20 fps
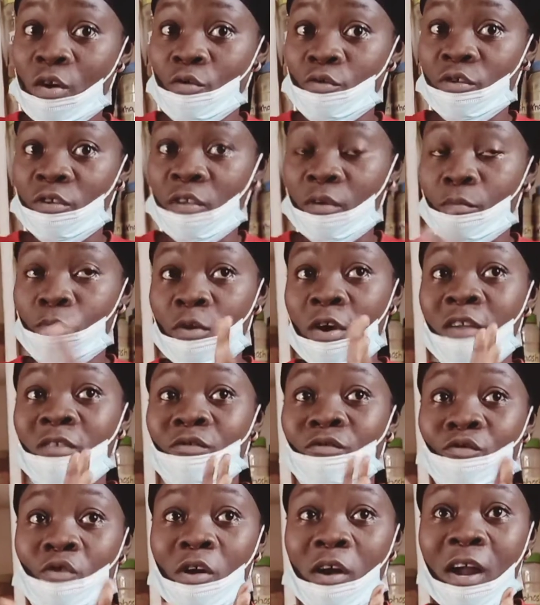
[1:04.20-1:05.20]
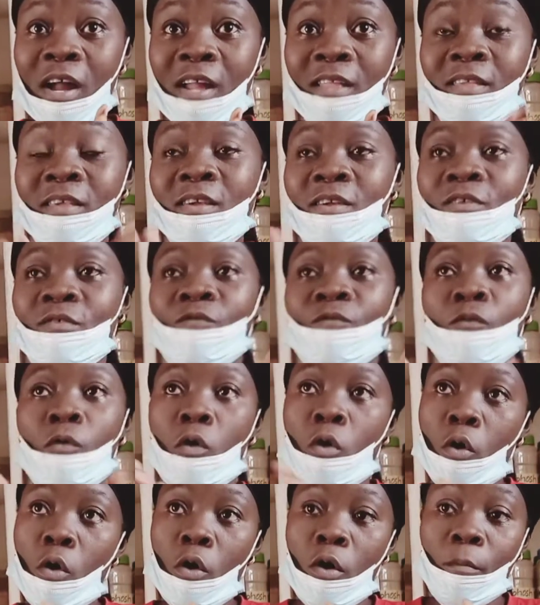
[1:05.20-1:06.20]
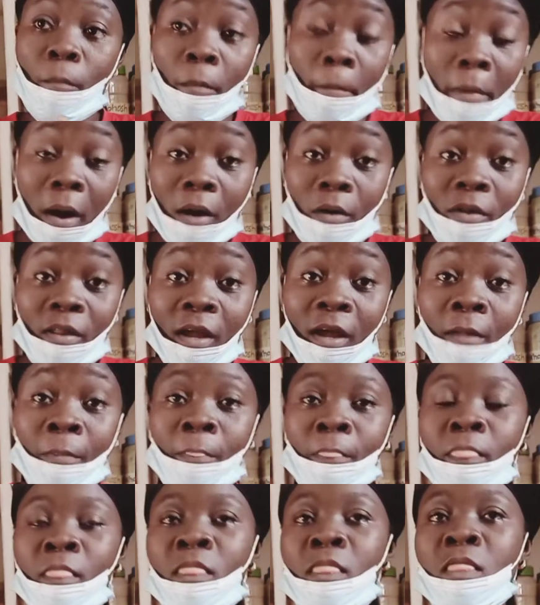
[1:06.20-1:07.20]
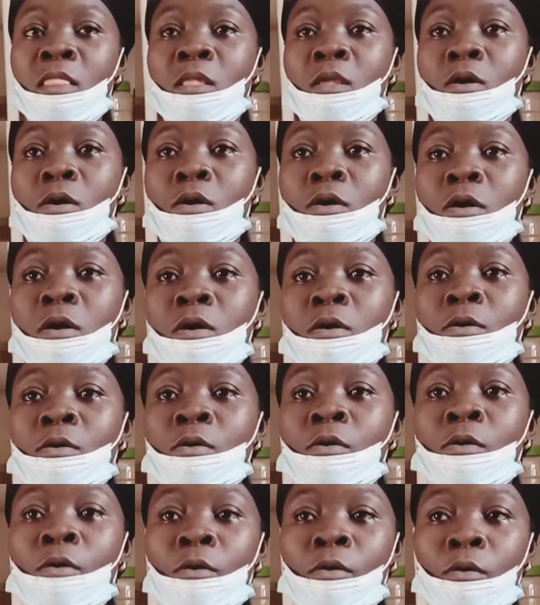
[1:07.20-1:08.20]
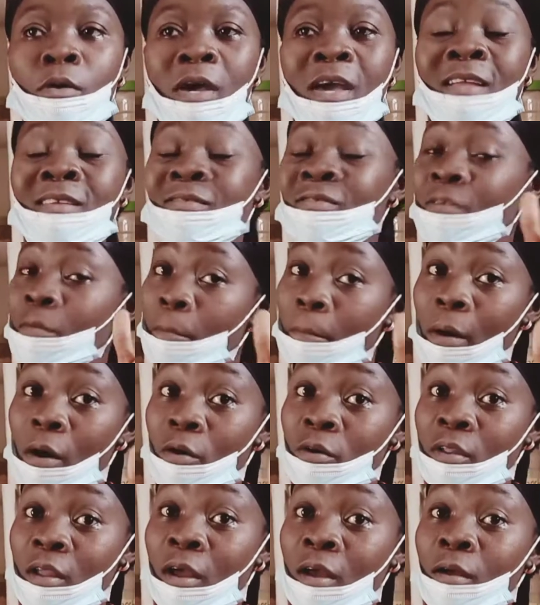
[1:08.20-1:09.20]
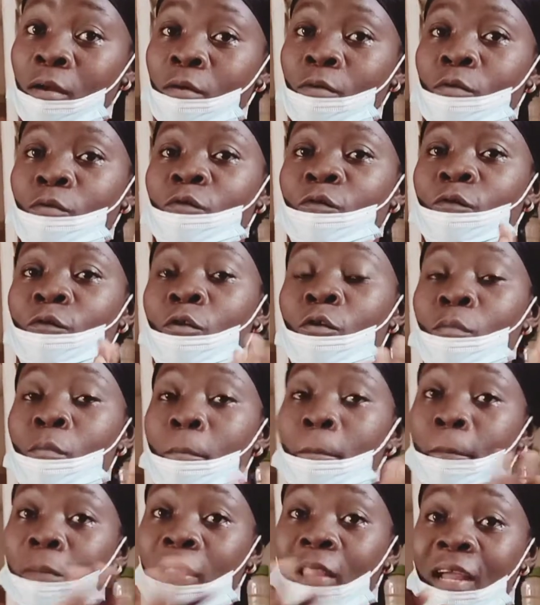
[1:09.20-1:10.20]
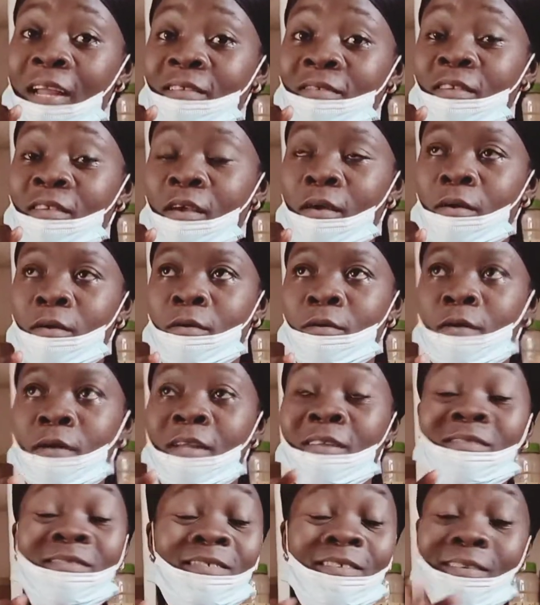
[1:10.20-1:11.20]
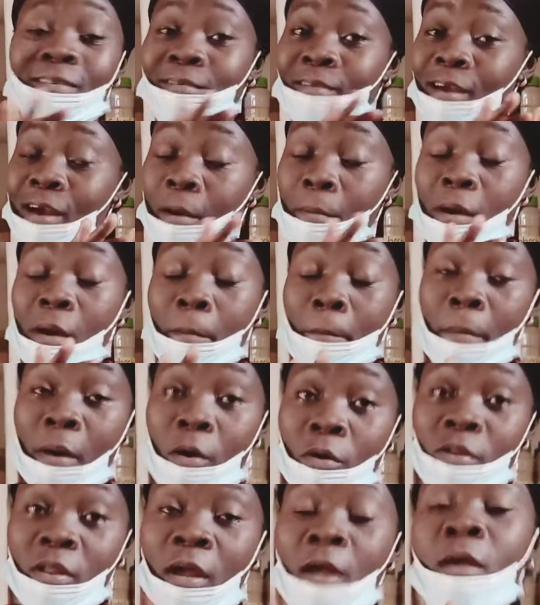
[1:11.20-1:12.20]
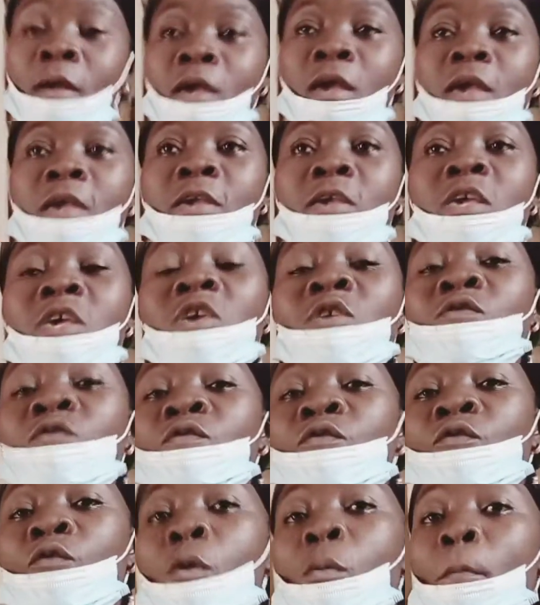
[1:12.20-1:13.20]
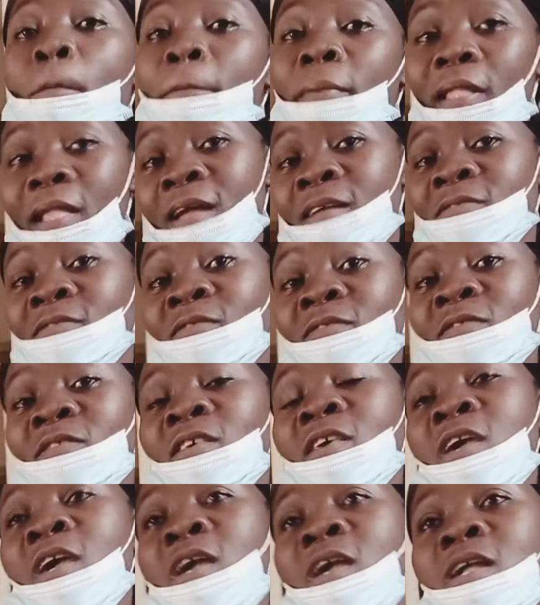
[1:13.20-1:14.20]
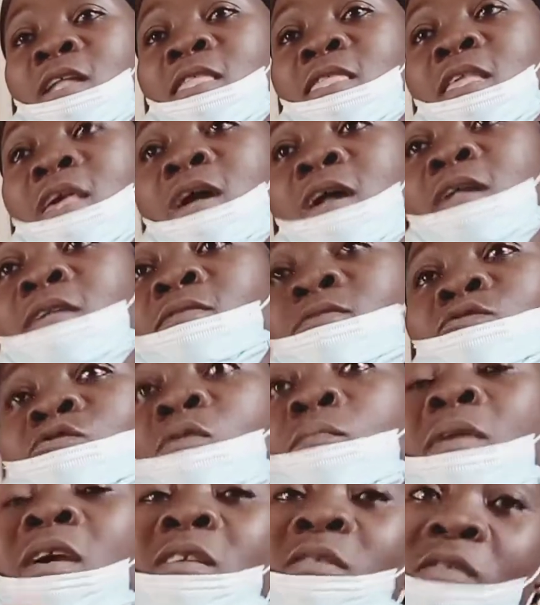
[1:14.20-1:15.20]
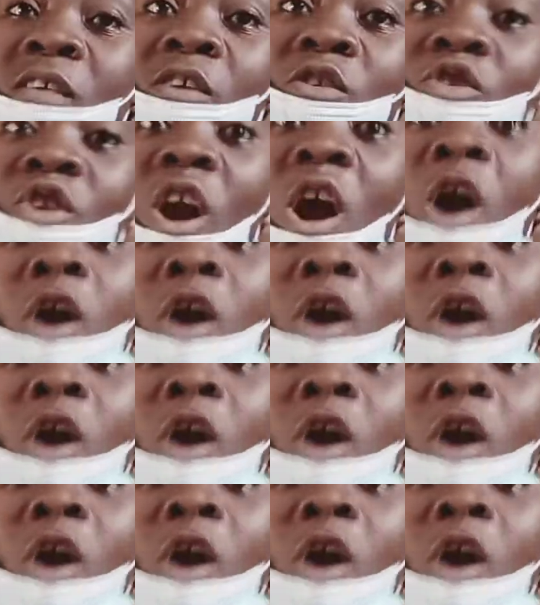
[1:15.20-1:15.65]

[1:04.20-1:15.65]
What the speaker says: oil. But anything organic for powder, or anything powder from plant, anything herbal powder is from plants. Then some essential